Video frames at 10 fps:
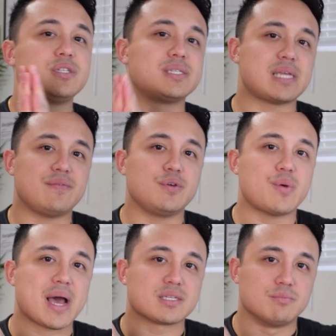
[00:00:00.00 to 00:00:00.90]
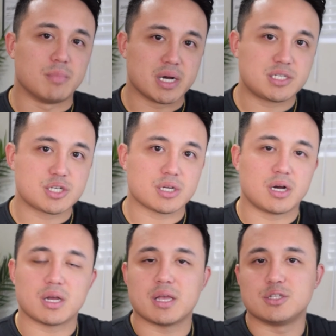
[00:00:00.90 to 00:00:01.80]
save you as much
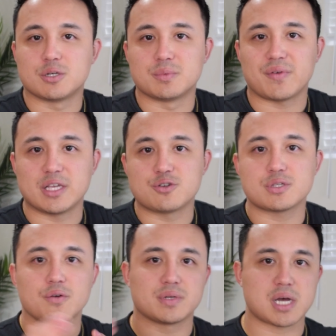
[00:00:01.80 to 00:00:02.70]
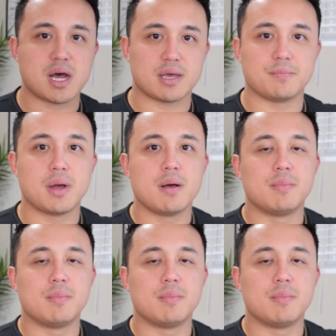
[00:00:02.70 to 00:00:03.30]
in terms of interest over time,